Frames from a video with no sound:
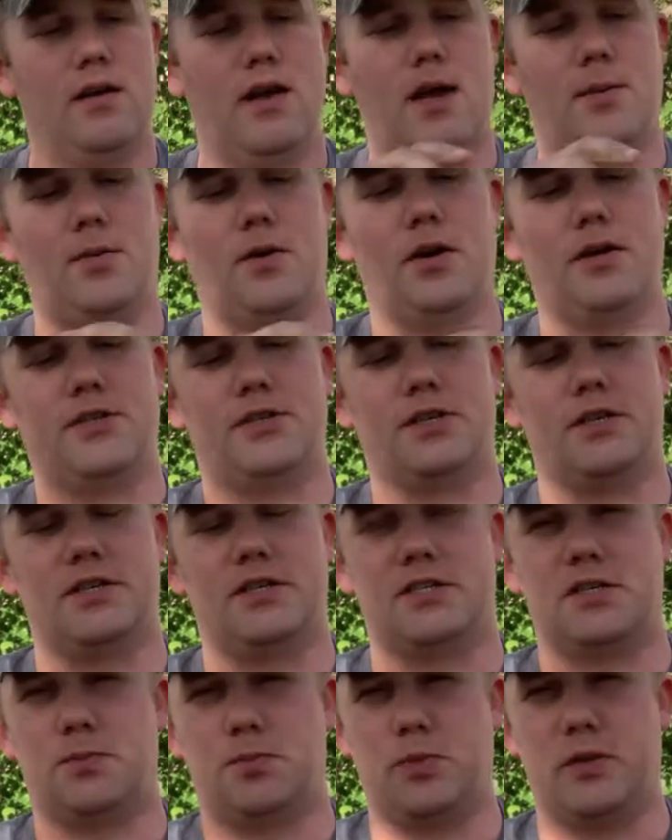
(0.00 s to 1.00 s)
I probably shouldn't
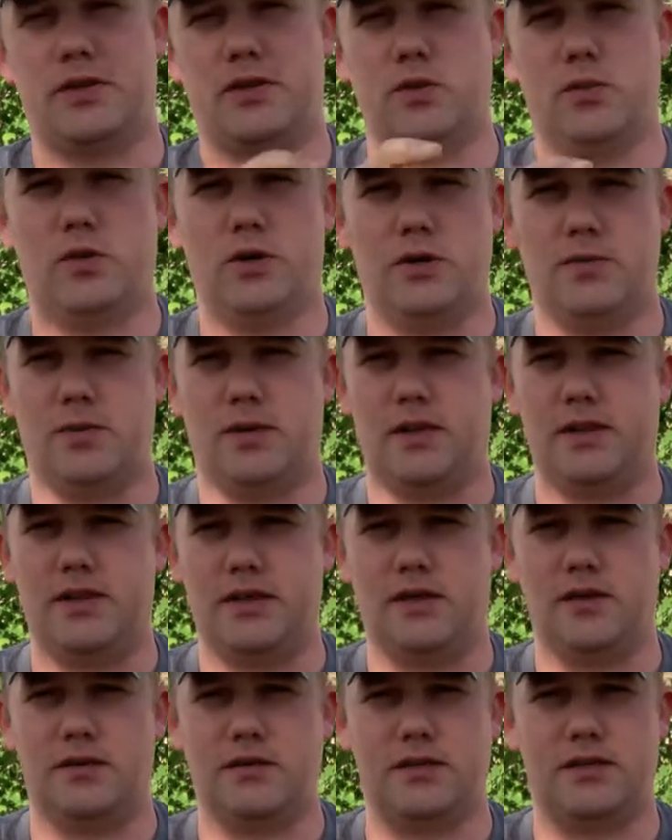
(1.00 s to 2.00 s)
have split the wood, but I
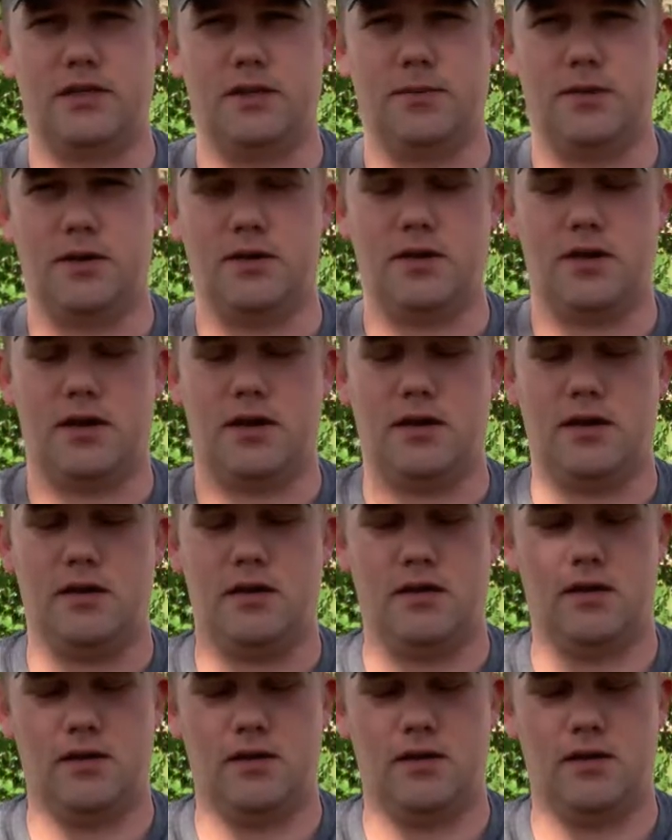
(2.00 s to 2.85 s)
think it'll still be okay.